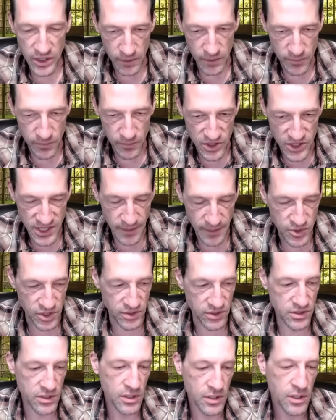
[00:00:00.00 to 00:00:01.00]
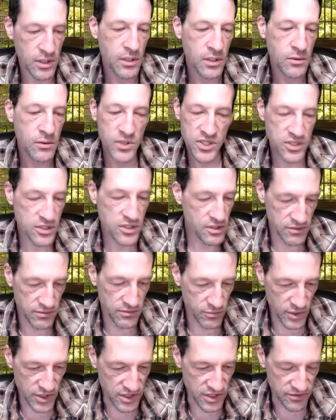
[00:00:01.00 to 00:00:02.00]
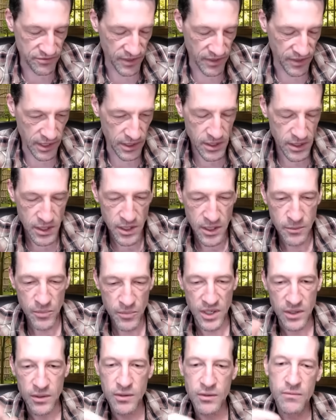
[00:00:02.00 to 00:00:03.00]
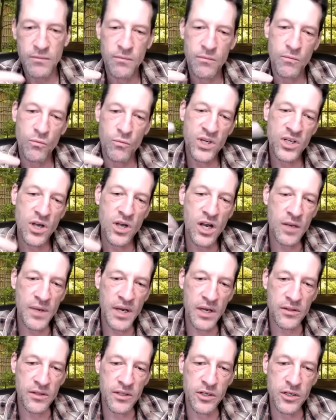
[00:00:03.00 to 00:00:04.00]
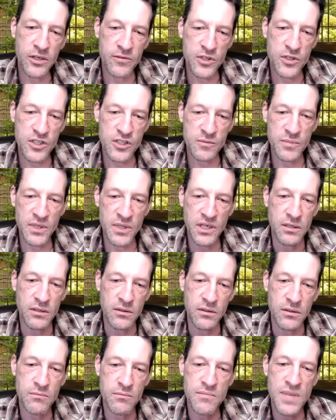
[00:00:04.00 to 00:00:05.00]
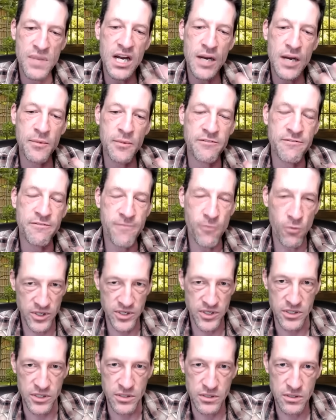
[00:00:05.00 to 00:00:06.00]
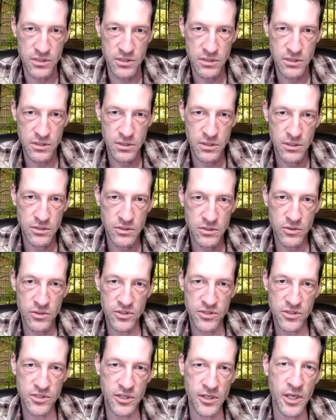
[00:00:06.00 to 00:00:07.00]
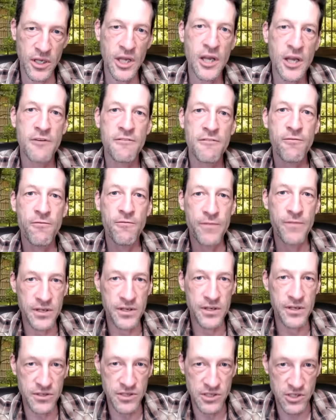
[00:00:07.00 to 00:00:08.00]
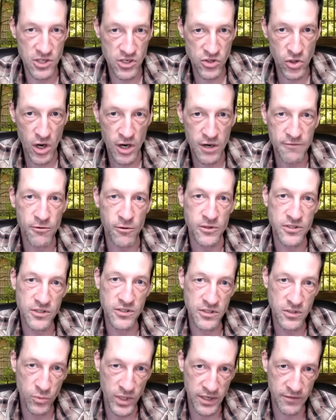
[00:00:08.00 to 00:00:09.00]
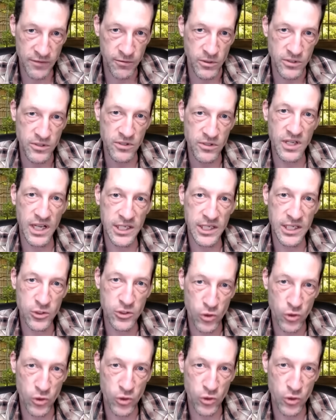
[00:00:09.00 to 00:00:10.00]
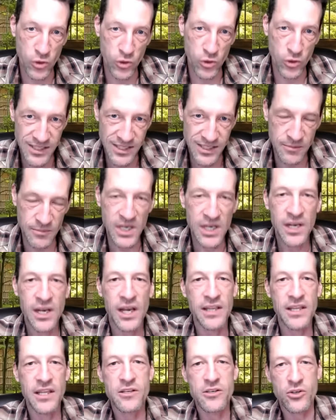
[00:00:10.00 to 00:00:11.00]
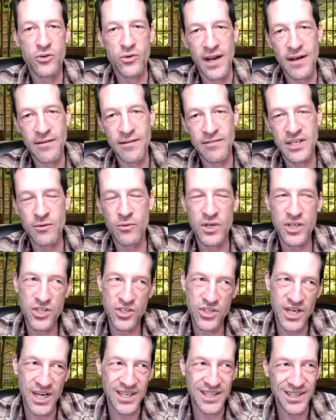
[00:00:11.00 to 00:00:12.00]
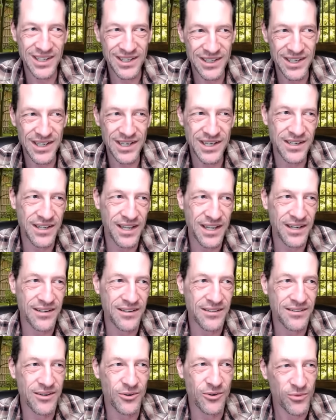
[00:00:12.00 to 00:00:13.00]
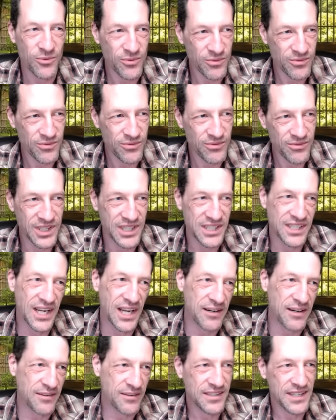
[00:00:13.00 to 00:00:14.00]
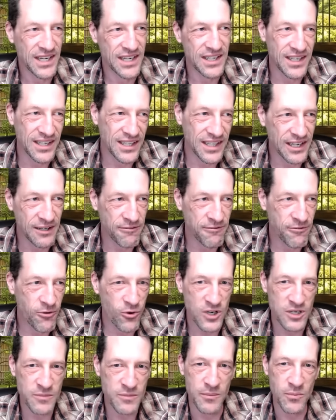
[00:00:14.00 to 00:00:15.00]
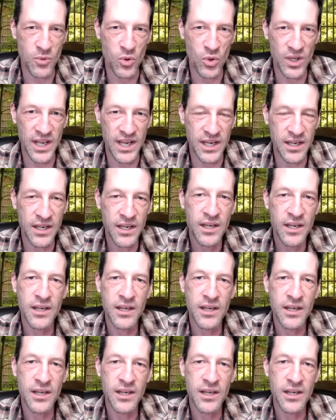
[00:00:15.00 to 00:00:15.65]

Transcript: perceptions which is which is fine but we talk about the universe as being made up of forces so there's the the, there's a strong force, there's a weak force, there's electromagnetism, and then there's gravity, which technically they don't is not technically a force, but more like